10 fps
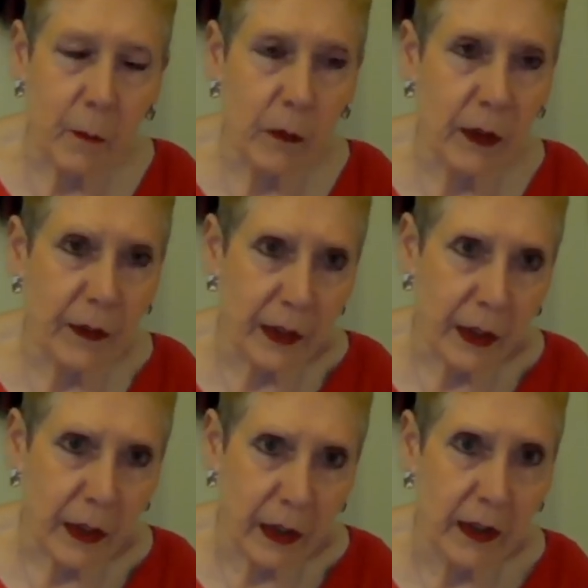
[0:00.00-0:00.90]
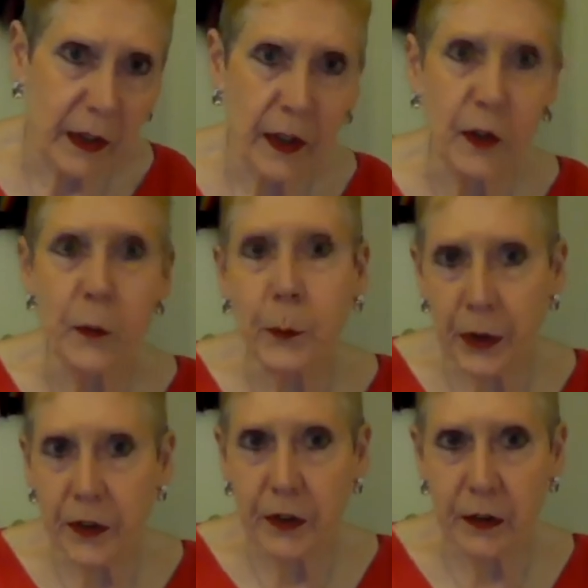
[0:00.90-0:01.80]
whether here in
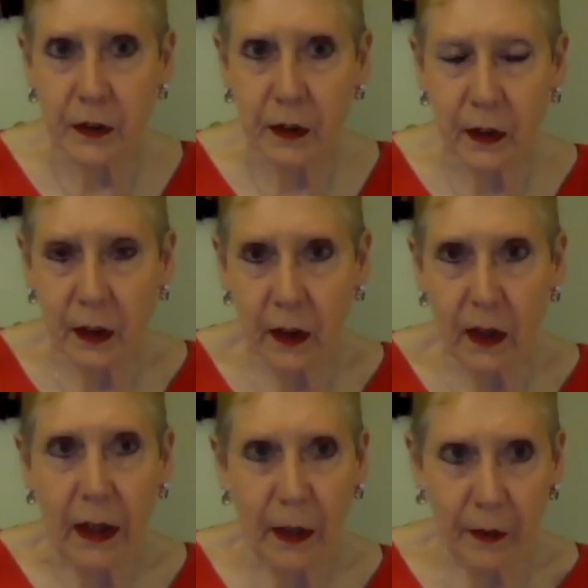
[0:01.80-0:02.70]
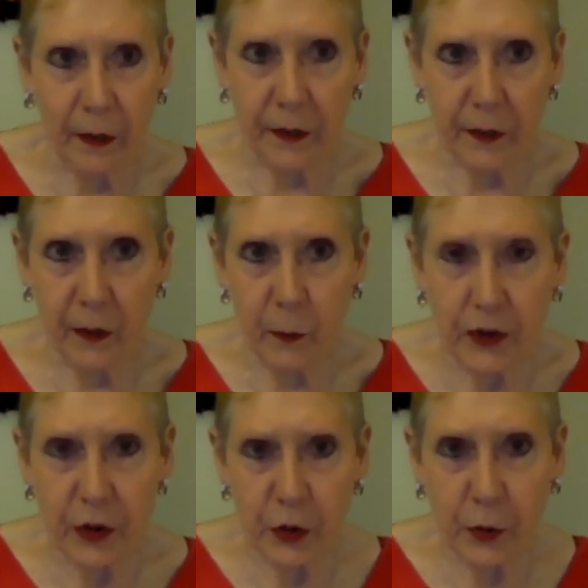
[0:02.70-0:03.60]
Britain as
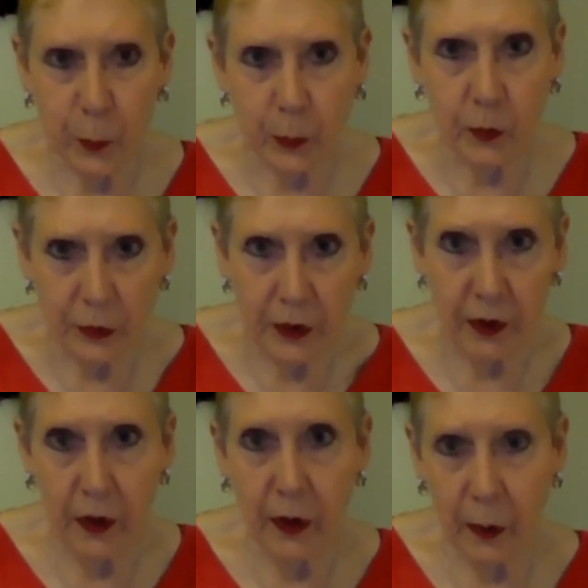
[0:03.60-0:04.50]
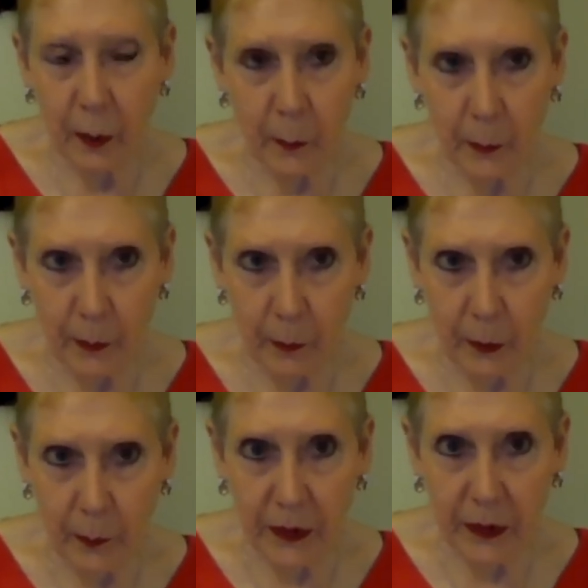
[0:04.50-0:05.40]
British born
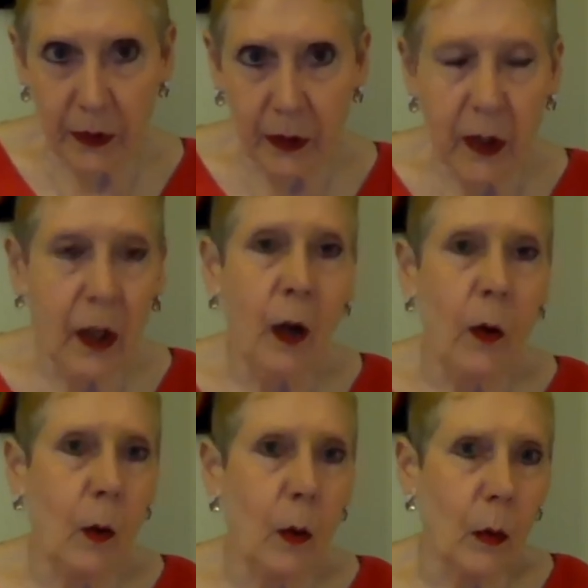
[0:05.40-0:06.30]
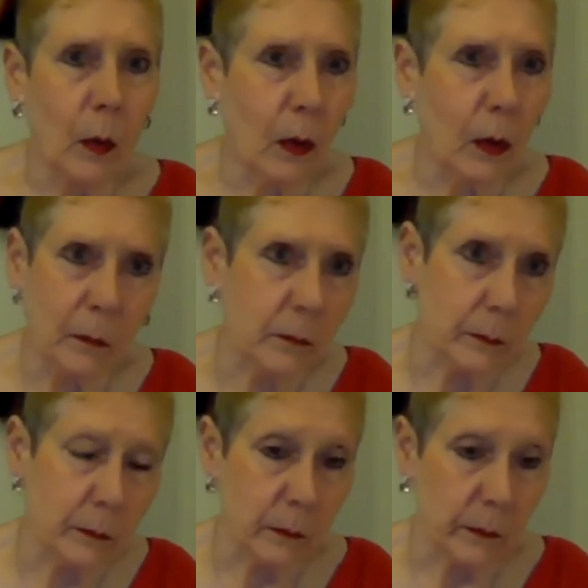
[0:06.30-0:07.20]
women or
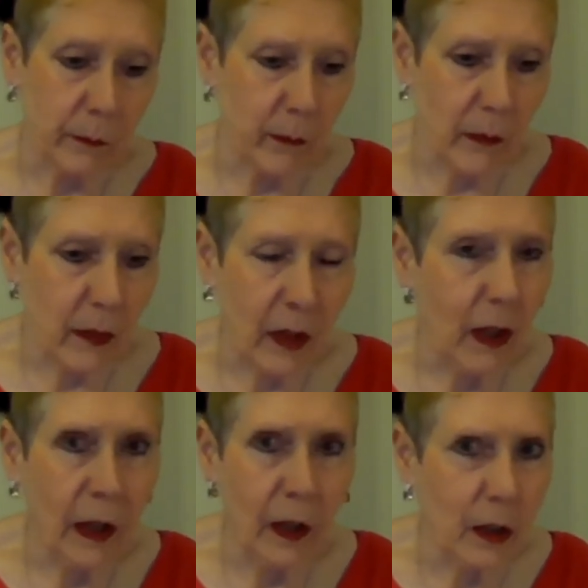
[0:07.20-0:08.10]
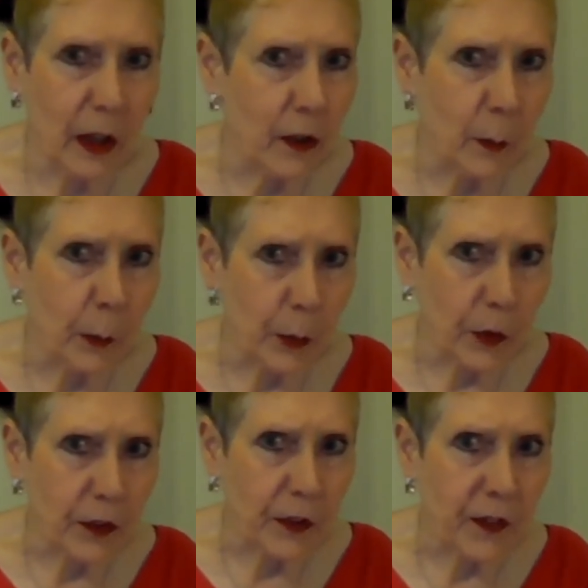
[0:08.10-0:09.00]
in, in a
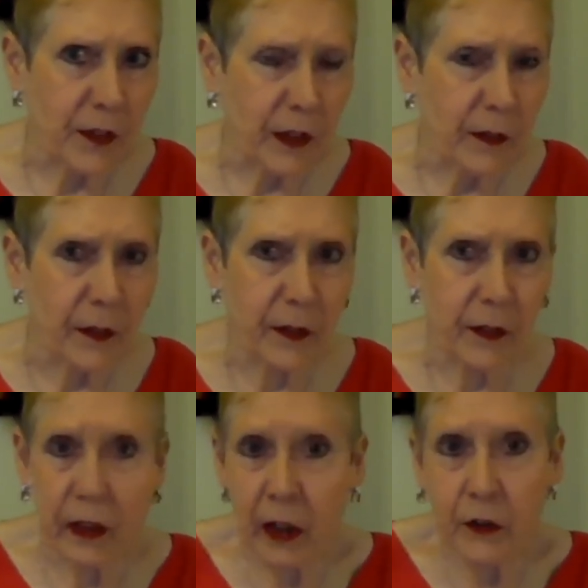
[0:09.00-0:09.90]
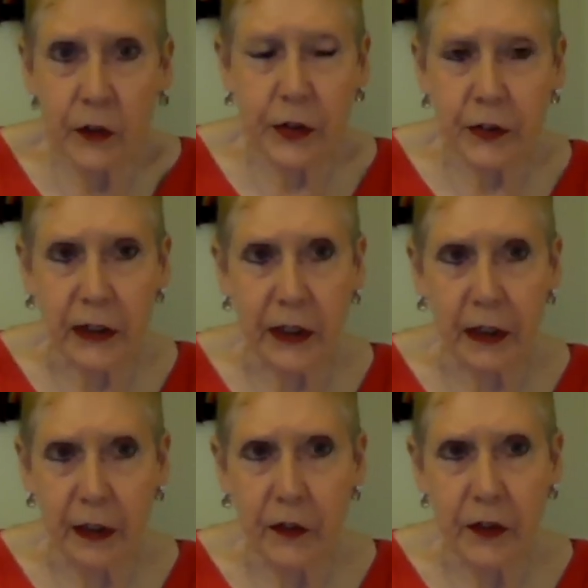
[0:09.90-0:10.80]
broader sense culturally
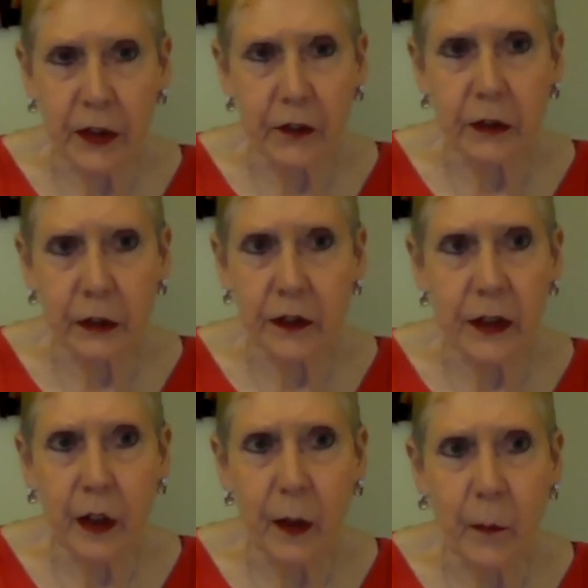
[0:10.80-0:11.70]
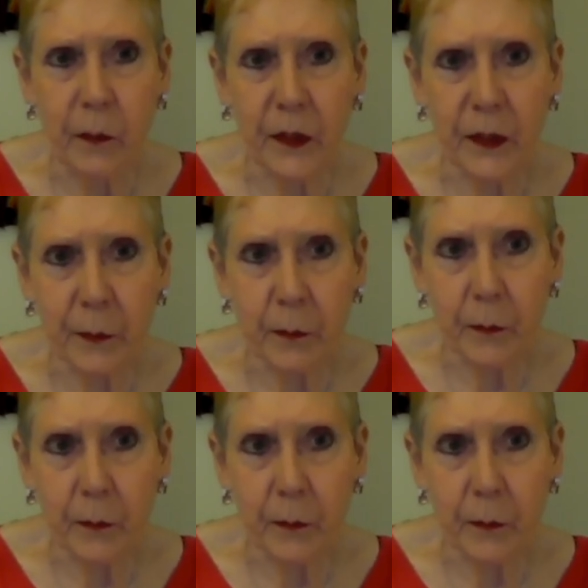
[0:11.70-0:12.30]
in general terms